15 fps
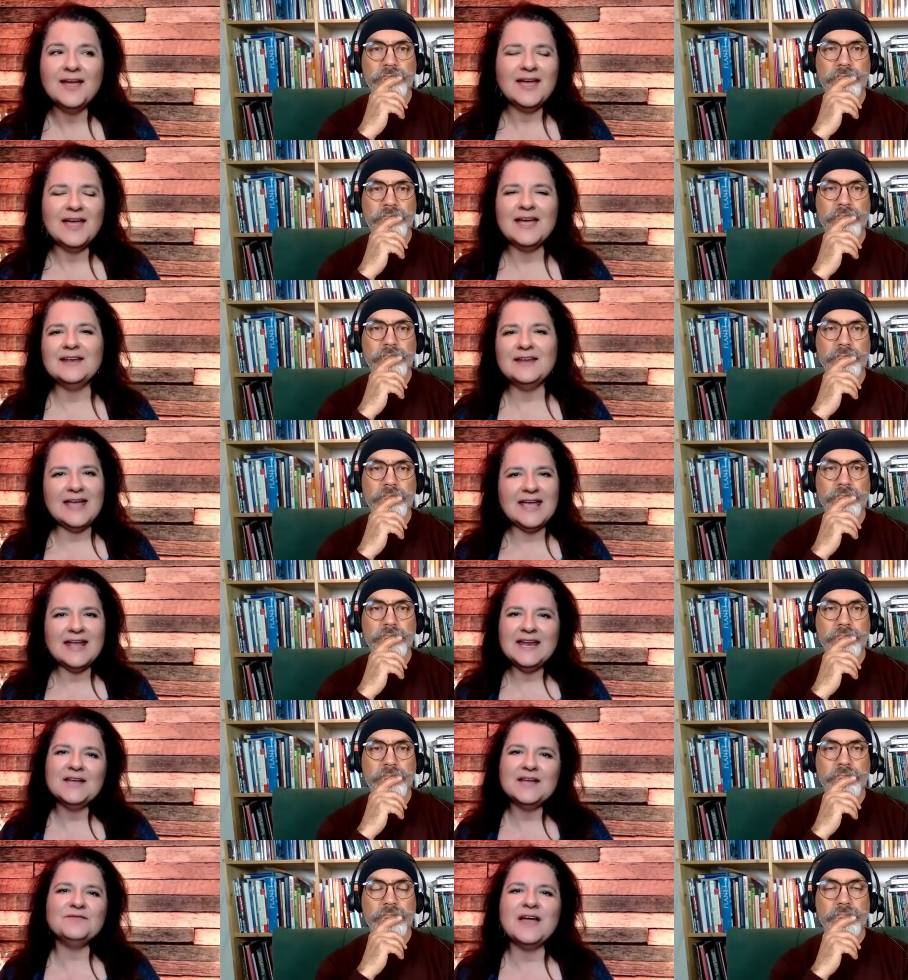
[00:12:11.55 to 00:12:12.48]
Speaker 1: And
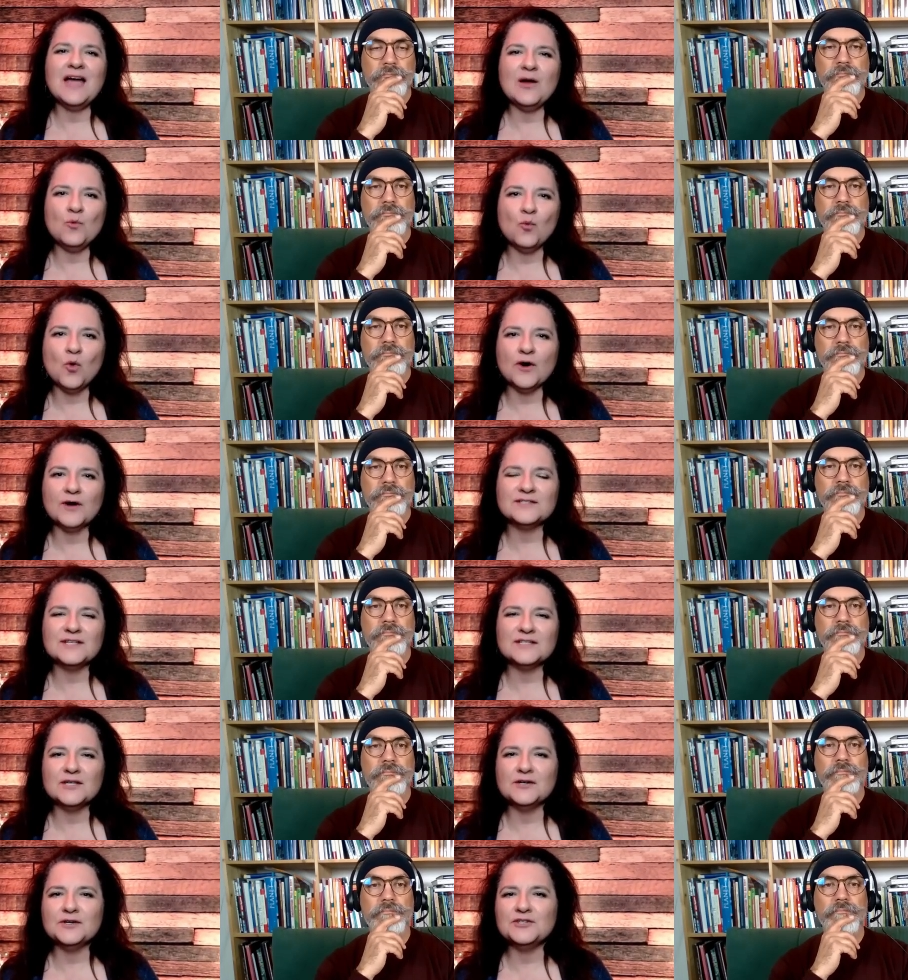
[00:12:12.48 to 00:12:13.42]
any of that works
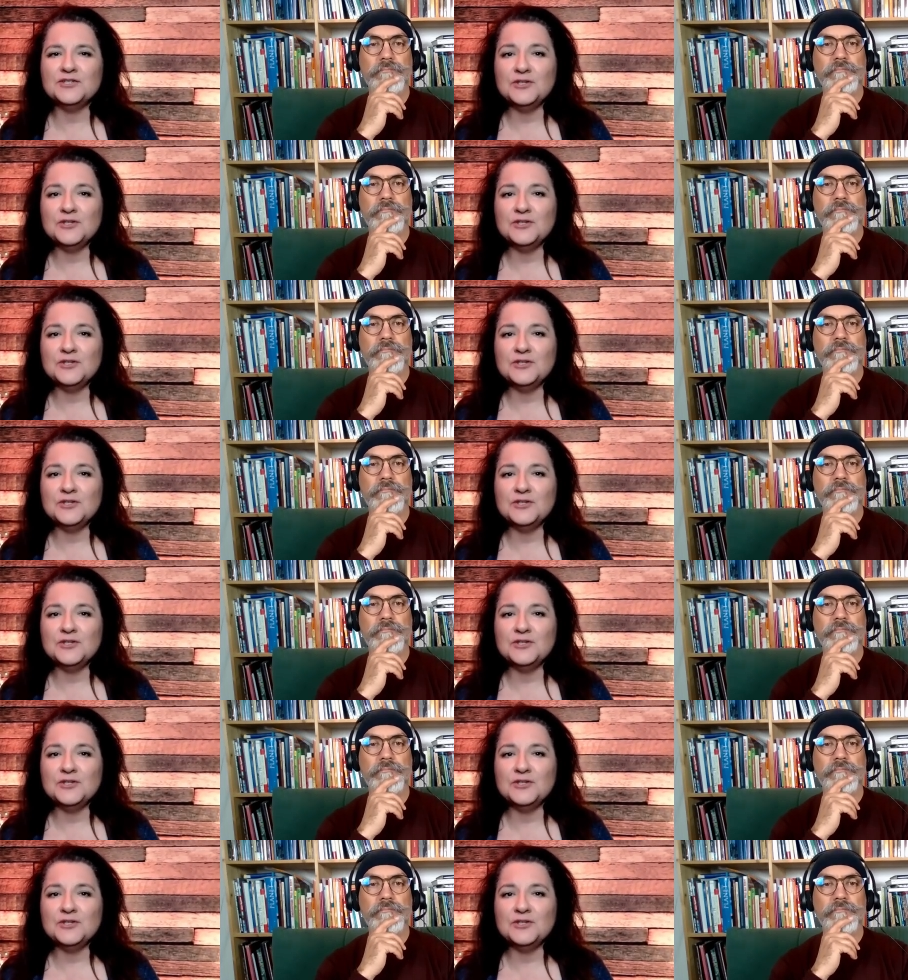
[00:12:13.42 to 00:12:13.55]
as long as you